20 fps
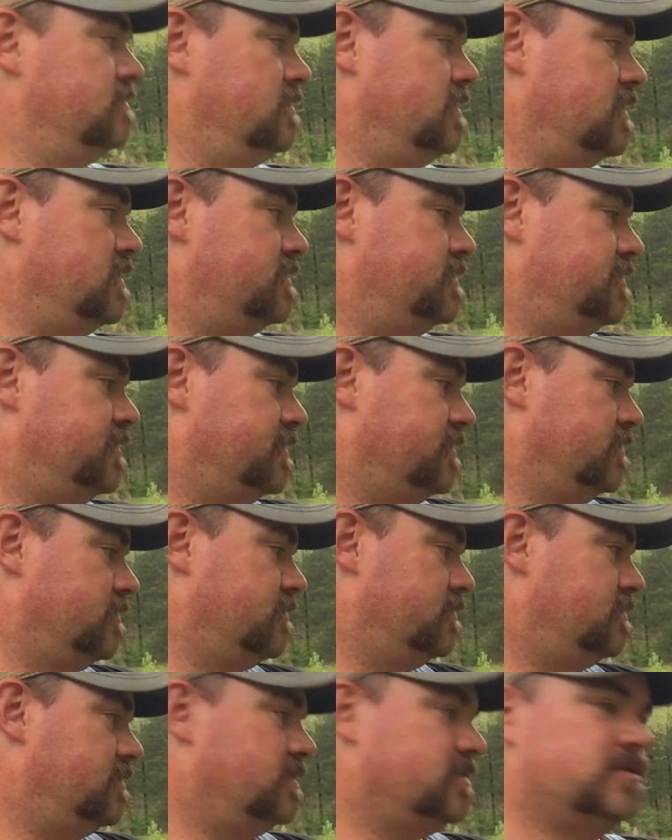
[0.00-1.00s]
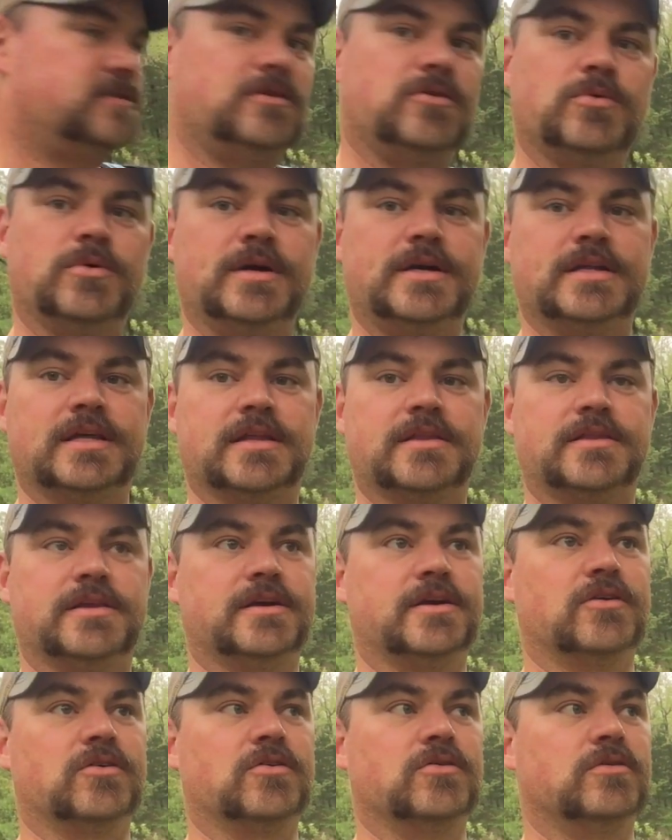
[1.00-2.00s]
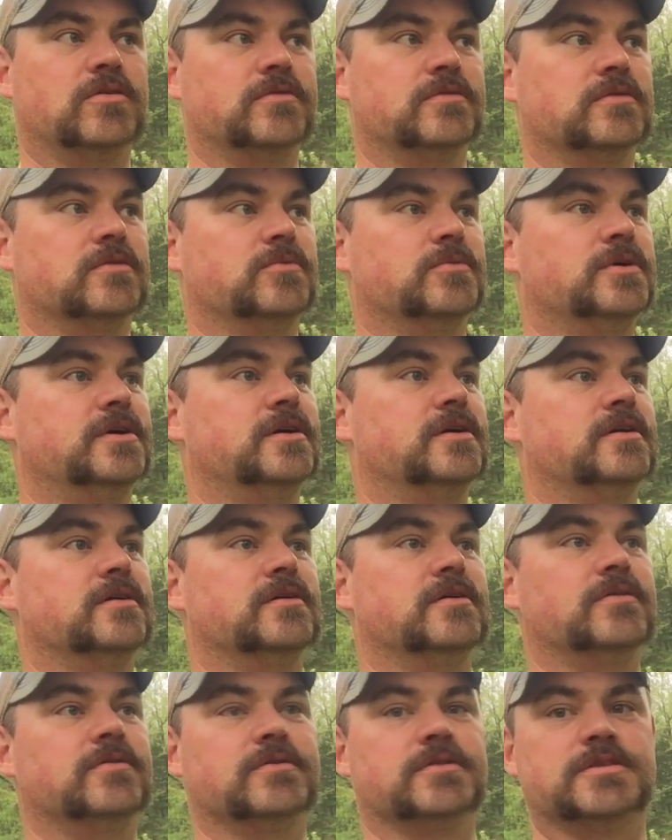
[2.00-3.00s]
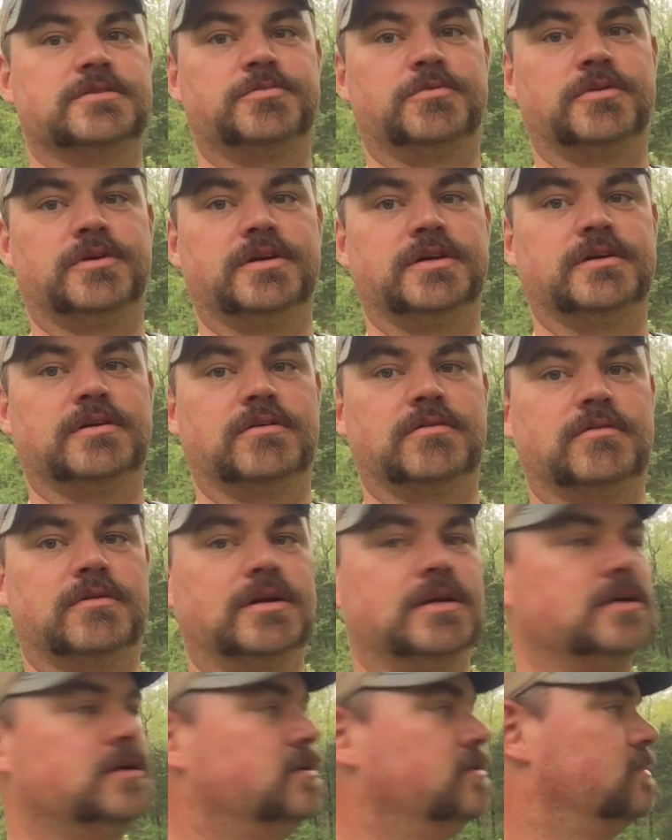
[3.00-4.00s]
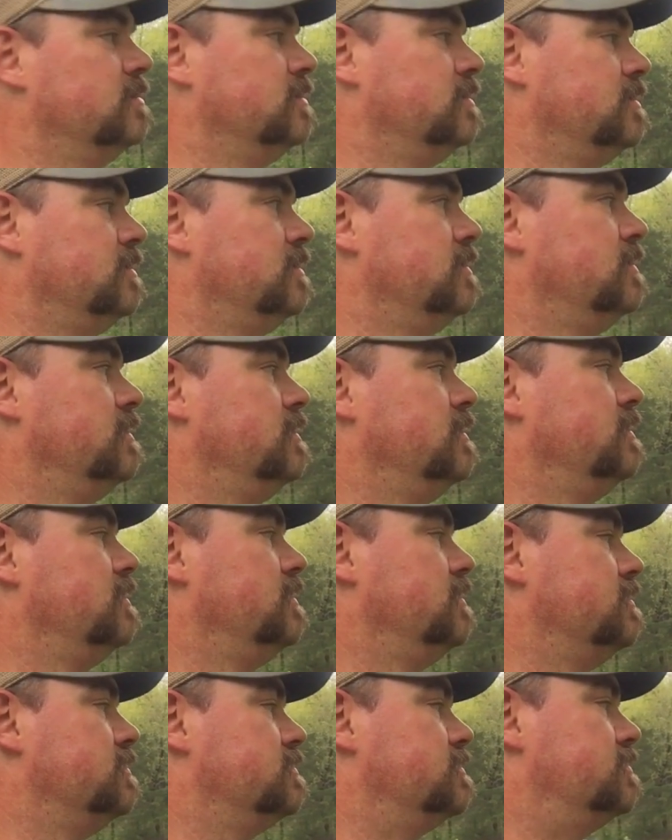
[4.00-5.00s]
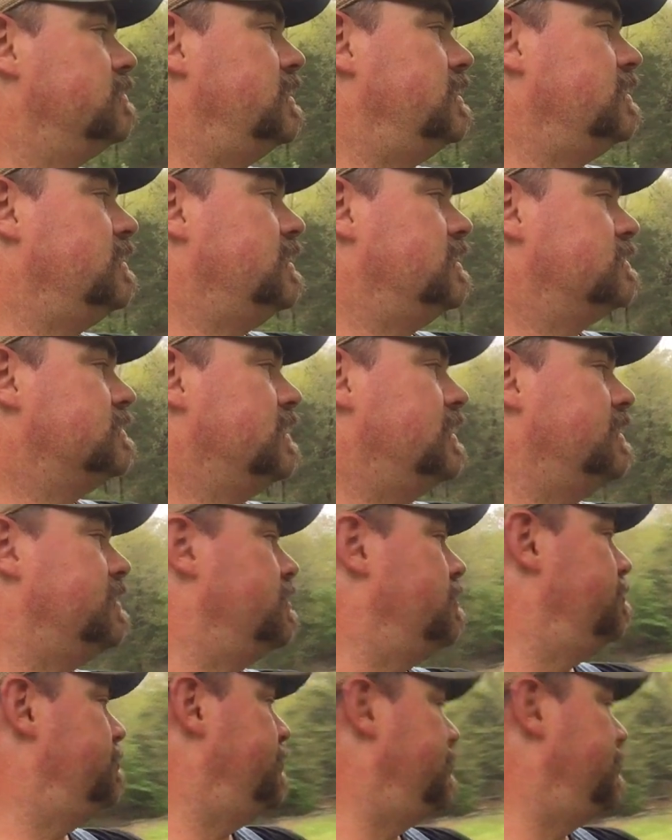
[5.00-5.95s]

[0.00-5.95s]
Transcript: last year. There's no way that thing grew over the winter and over the spring already. So that guy's got to come